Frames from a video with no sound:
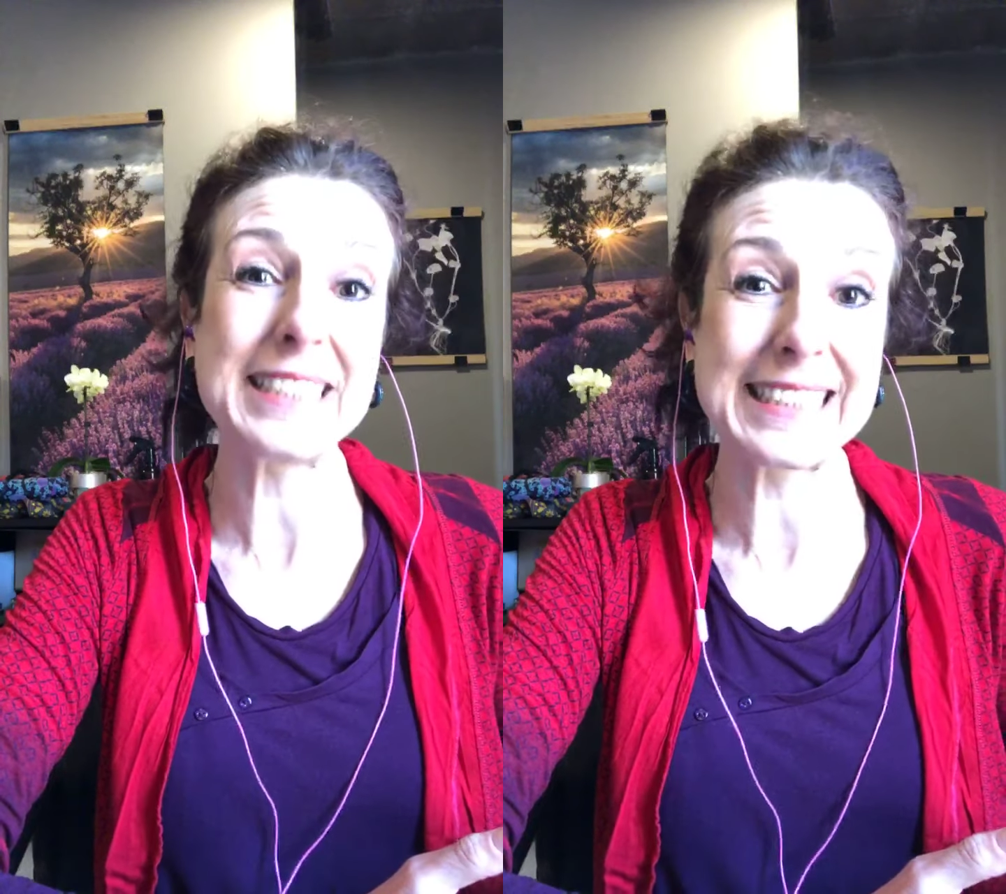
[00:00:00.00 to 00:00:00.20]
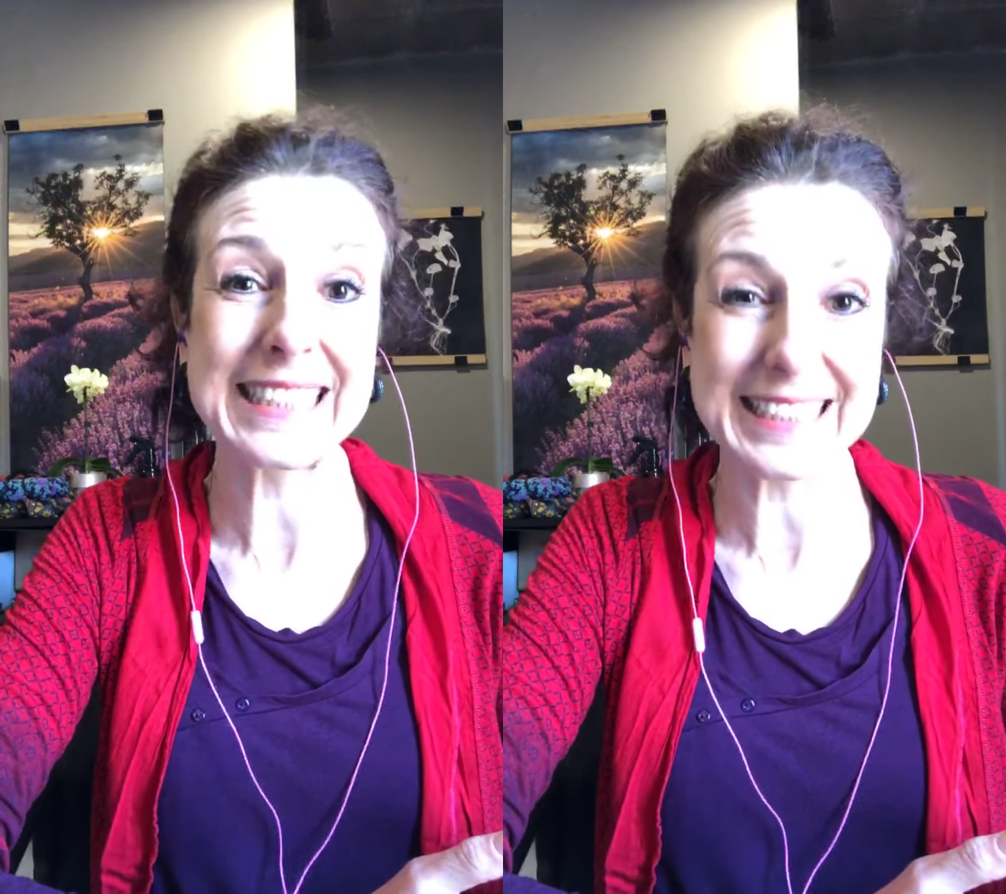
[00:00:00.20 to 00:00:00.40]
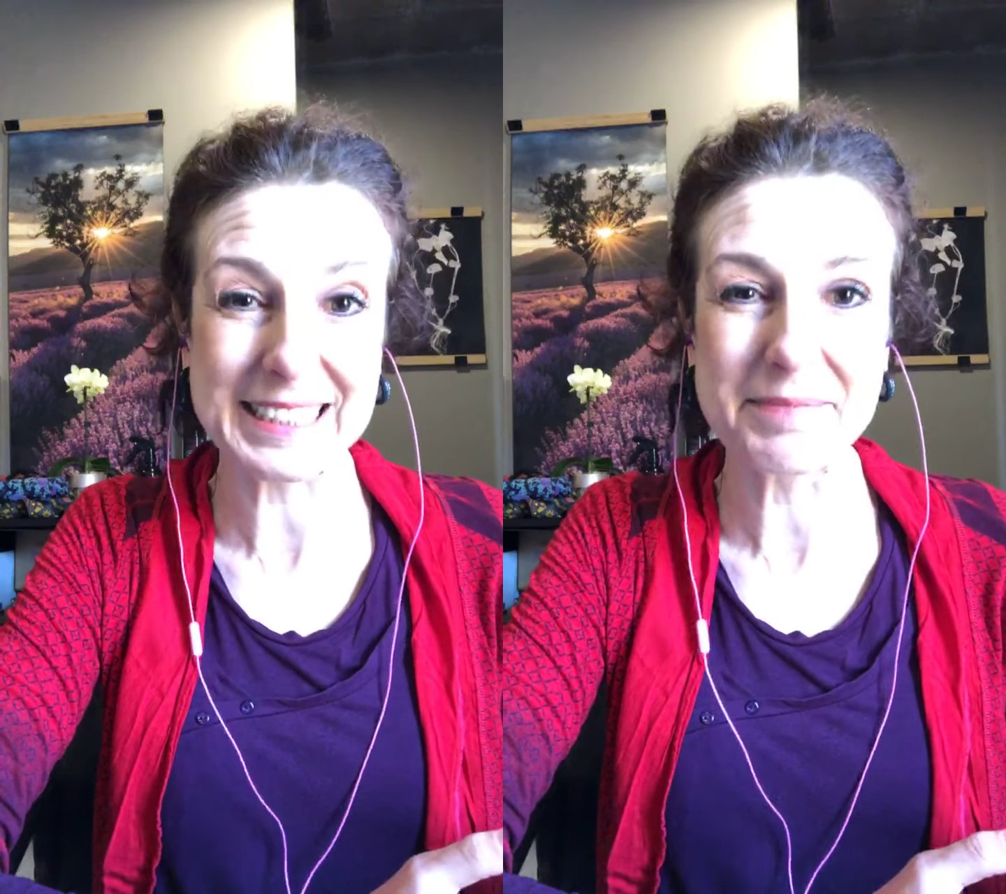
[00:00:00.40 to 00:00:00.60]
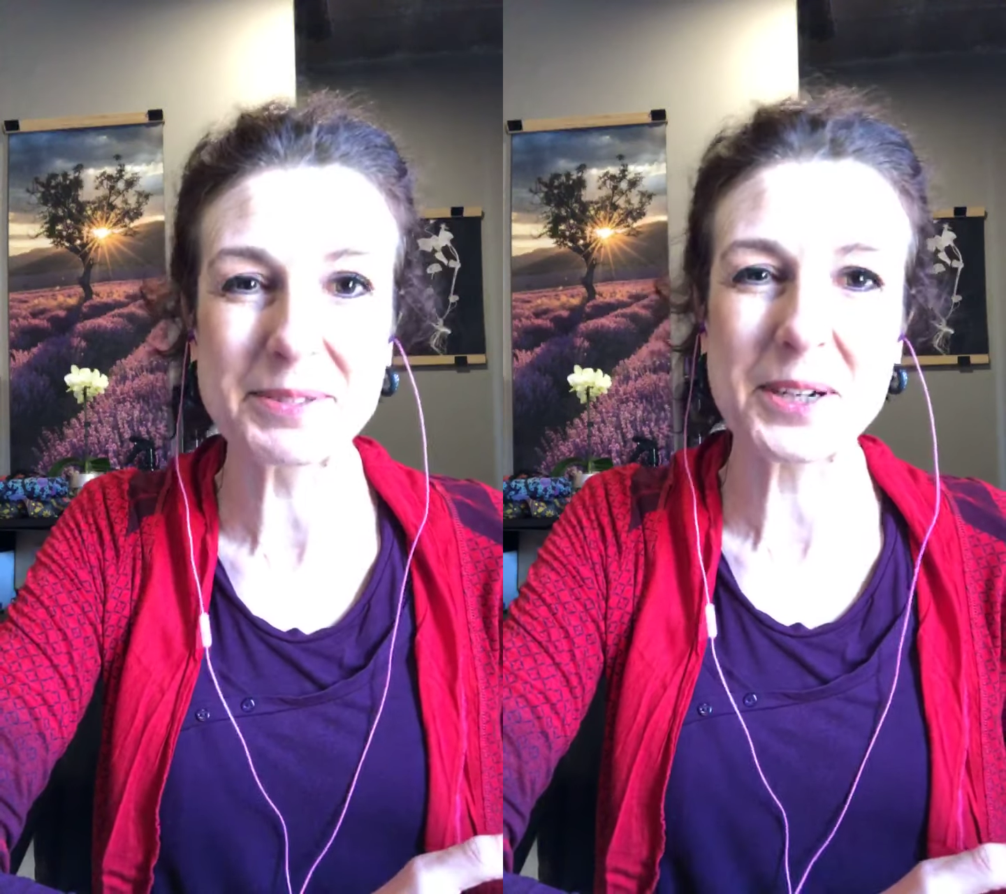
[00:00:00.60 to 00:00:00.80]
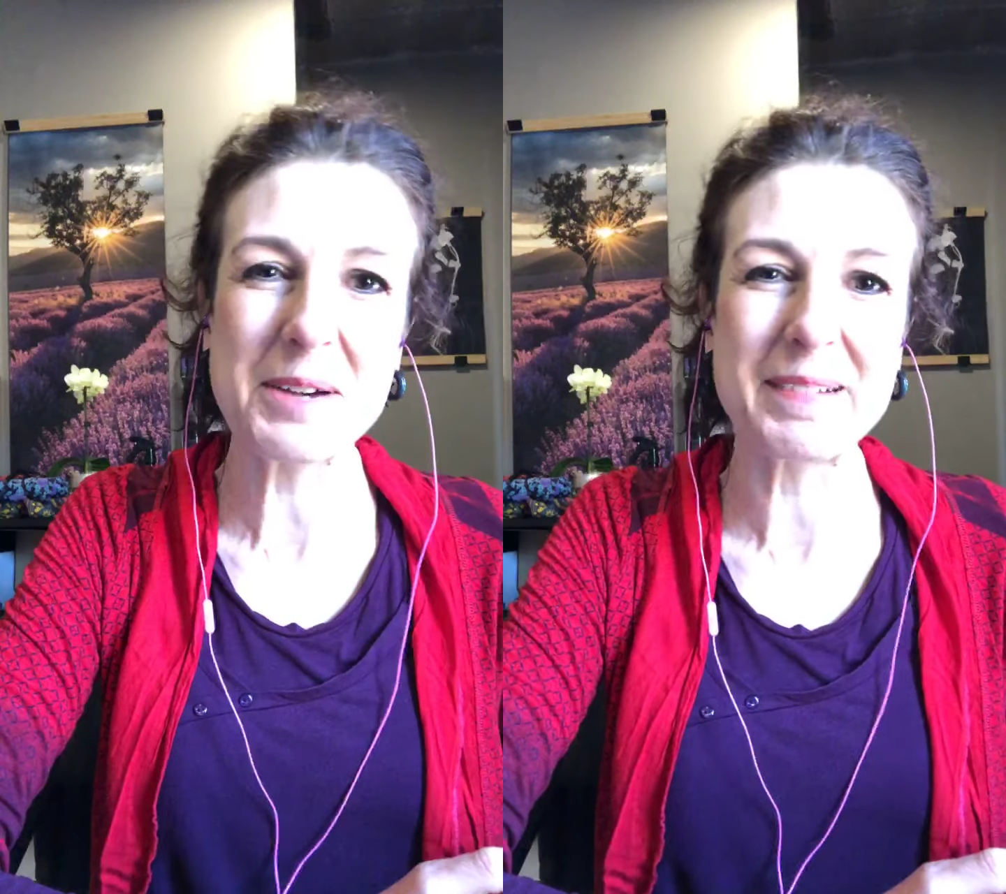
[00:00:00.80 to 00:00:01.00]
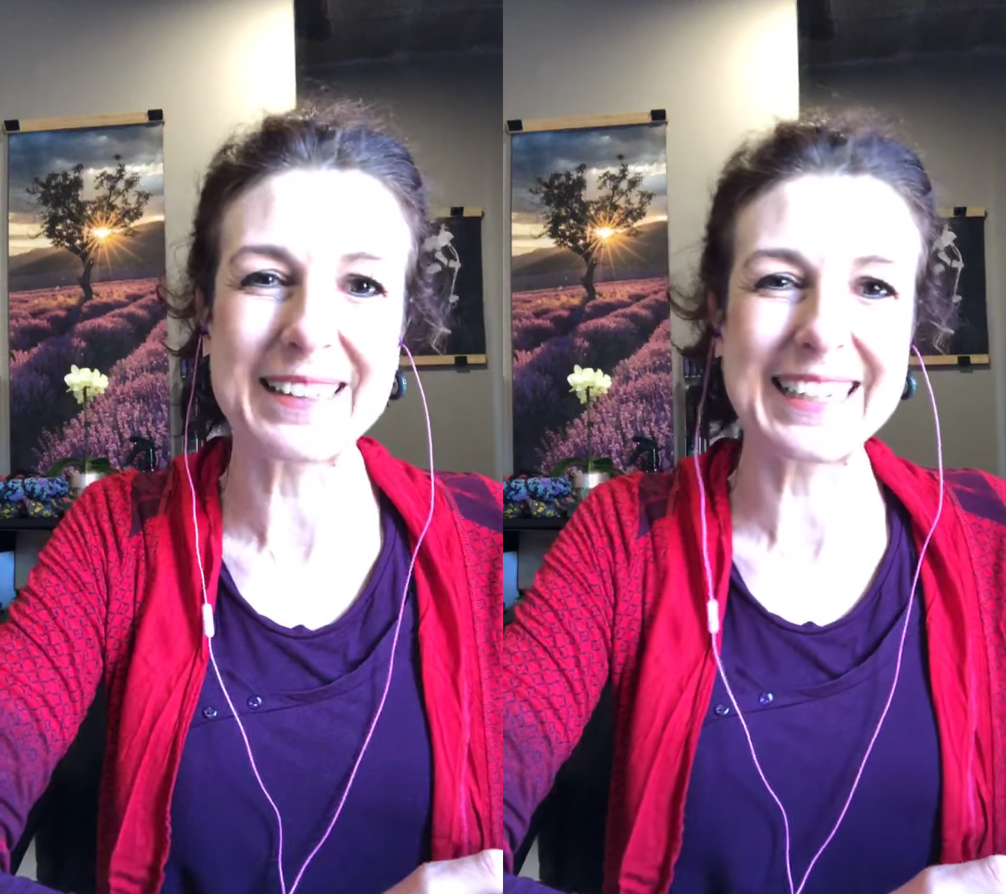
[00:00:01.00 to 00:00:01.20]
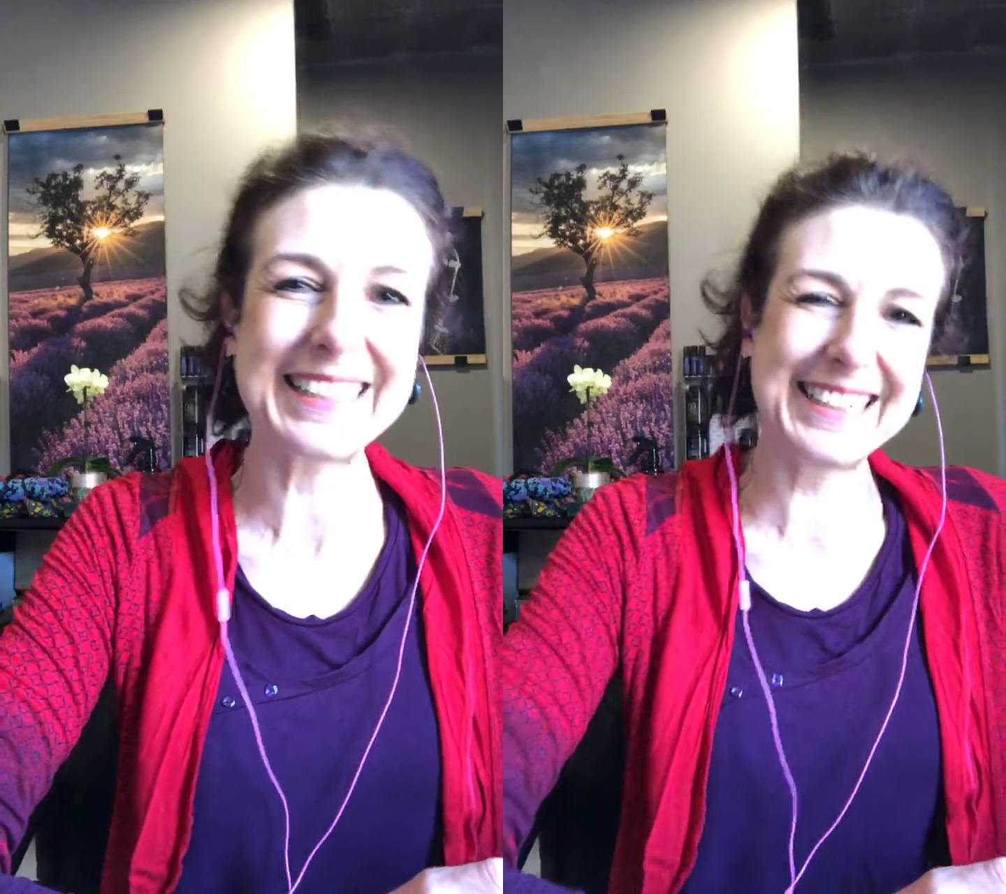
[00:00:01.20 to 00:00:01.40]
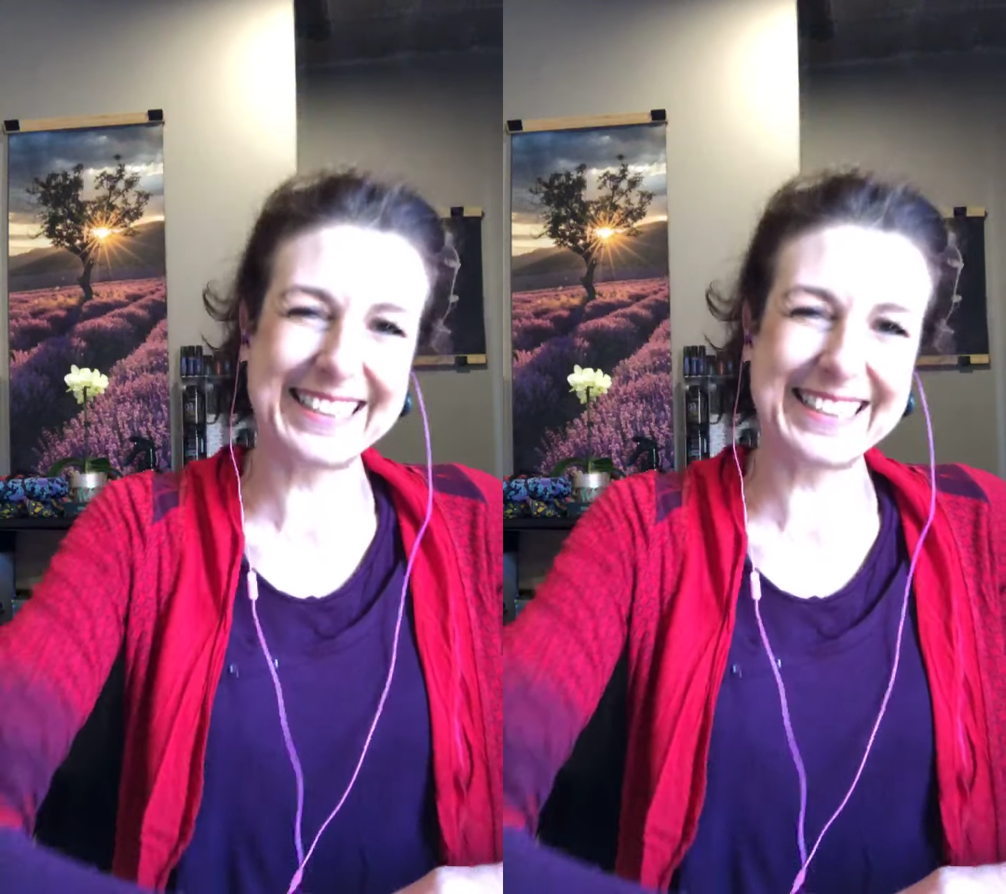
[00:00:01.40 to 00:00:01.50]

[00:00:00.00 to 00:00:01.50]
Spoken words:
system. Sorry about that.